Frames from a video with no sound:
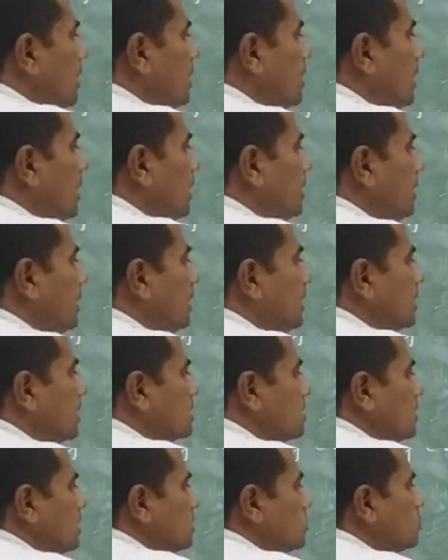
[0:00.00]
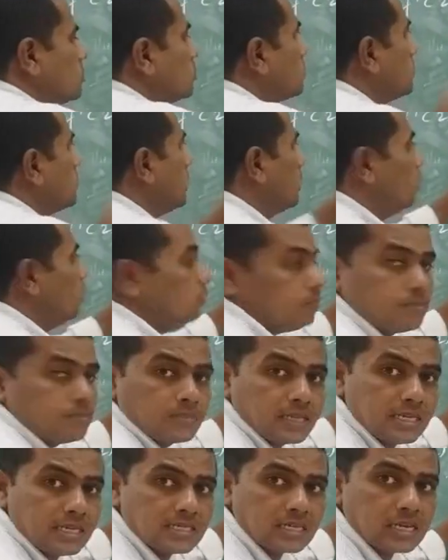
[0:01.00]
delta x tends to 0.
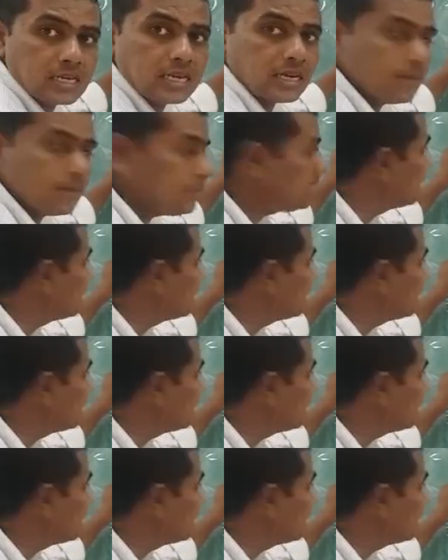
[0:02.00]
Is it clear? Limit